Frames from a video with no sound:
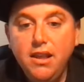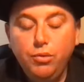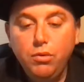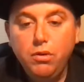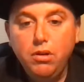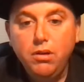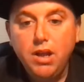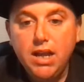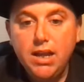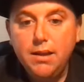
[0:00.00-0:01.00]
and this
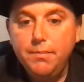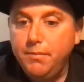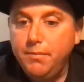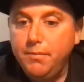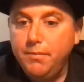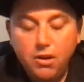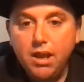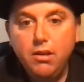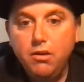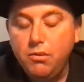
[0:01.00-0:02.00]
will um,
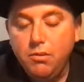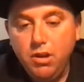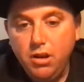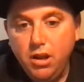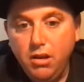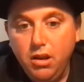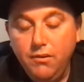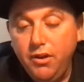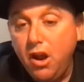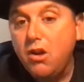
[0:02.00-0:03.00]
it'll make it'll
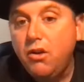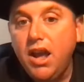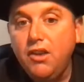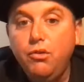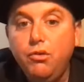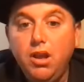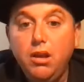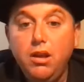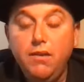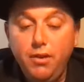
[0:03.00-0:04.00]
if you don't crash
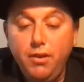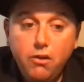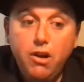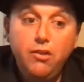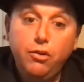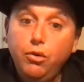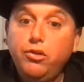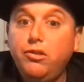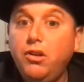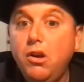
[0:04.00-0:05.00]
you'll If you don't crash,
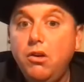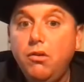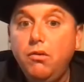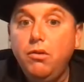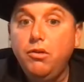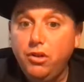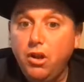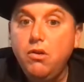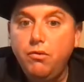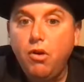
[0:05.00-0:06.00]
it also slow you,
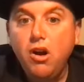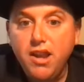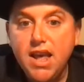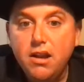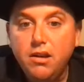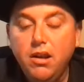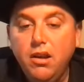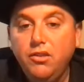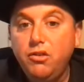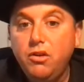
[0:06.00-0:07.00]
slow you right down.
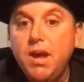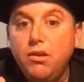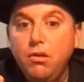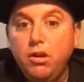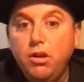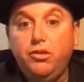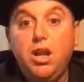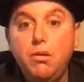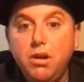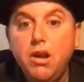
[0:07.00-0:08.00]
So it'll make you a
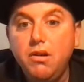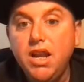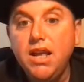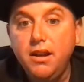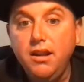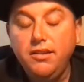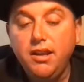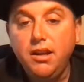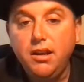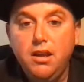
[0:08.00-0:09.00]
lot slower going down
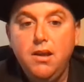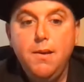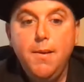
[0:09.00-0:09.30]
the descent.